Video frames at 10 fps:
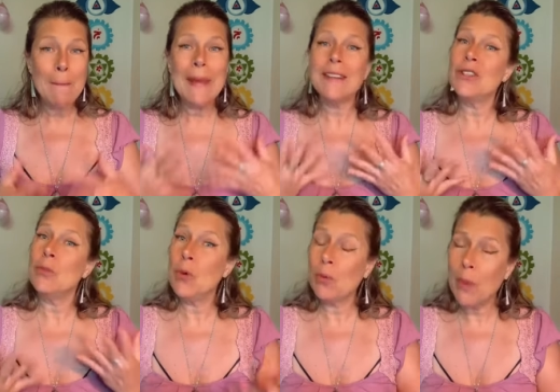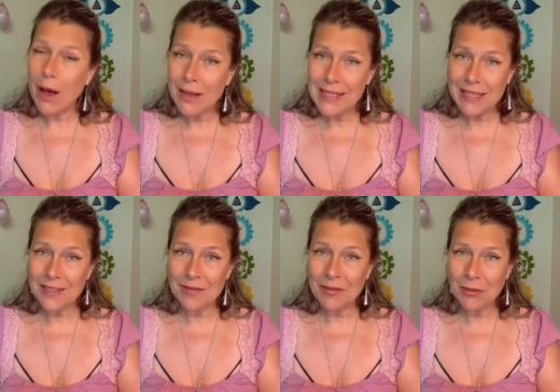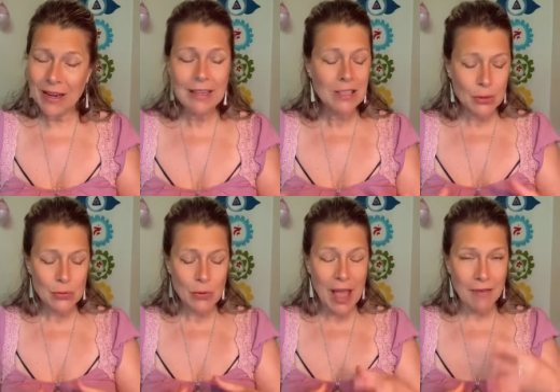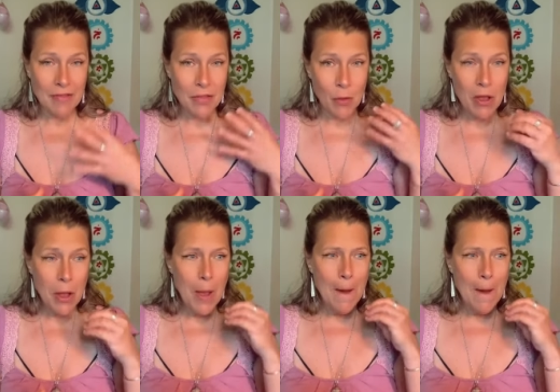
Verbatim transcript: because you're more positive, right? You have the